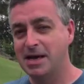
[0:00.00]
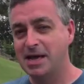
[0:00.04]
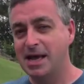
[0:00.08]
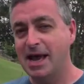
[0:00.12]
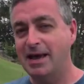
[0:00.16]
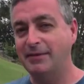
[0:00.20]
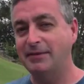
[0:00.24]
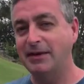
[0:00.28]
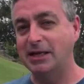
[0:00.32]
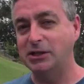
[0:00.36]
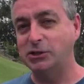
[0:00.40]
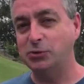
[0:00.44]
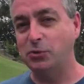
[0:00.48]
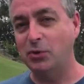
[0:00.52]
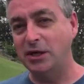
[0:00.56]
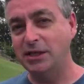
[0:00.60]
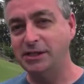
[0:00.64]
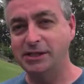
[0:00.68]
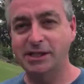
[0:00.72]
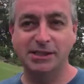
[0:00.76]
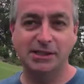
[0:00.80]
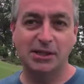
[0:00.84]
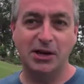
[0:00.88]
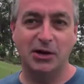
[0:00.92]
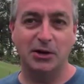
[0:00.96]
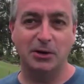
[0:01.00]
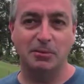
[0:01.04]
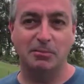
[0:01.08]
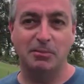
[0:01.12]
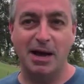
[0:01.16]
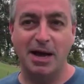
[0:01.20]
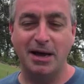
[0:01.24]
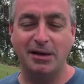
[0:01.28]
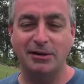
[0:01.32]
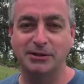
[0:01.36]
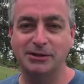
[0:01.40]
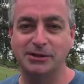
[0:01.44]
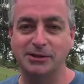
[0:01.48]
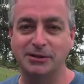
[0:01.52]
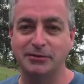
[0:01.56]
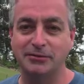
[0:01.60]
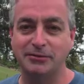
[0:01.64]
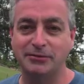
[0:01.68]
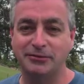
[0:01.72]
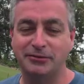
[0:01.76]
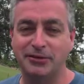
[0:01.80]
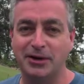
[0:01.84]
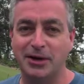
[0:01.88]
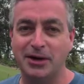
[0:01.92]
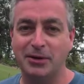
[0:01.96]
I've got 2,600 miles
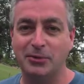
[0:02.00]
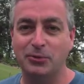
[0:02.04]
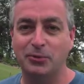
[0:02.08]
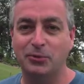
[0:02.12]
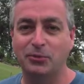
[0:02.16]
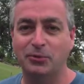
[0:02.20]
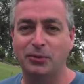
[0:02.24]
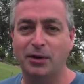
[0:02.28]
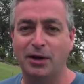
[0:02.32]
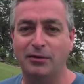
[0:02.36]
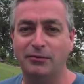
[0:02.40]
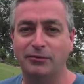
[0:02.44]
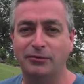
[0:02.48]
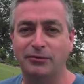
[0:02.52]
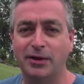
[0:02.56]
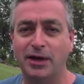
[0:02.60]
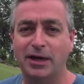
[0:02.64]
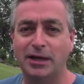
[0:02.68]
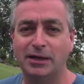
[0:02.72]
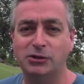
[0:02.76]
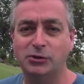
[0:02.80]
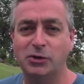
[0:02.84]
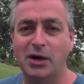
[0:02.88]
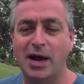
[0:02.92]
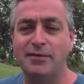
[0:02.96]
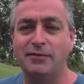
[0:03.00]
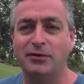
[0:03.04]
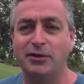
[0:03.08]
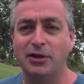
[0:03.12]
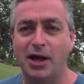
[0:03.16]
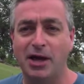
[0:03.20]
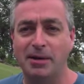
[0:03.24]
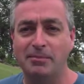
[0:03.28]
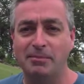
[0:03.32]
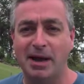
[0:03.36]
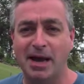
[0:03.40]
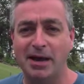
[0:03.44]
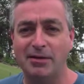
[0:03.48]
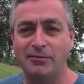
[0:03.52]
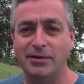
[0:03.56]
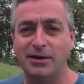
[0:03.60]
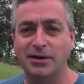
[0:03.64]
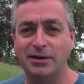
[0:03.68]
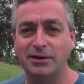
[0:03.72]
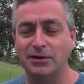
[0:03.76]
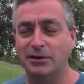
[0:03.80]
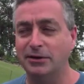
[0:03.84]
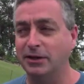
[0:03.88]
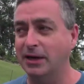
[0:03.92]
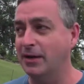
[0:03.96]
of travel on my
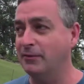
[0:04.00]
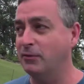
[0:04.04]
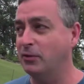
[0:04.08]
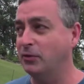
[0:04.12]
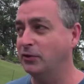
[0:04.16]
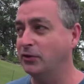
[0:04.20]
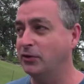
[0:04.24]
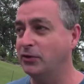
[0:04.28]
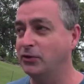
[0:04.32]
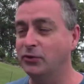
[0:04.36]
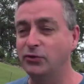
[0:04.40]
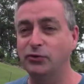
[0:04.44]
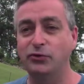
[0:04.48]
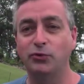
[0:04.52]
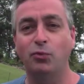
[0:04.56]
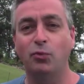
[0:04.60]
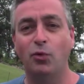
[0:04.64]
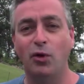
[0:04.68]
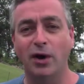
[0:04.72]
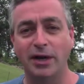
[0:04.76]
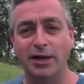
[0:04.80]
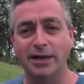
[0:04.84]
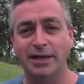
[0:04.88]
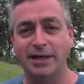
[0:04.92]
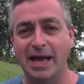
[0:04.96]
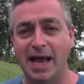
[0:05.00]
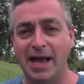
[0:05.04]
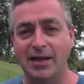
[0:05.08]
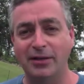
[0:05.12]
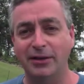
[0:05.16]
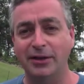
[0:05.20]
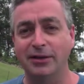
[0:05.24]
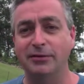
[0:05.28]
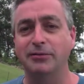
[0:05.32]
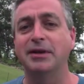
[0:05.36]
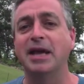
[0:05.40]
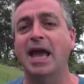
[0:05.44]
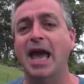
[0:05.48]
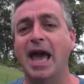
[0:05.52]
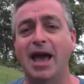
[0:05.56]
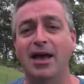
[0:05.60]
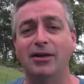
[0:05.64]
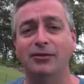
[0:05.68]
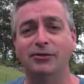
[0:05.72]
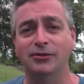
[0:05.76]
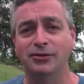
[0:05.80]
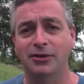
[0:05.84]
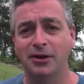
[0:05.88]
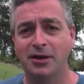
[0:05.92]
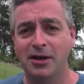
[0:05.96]
vehicle, and I've only used 1 gallon of gas.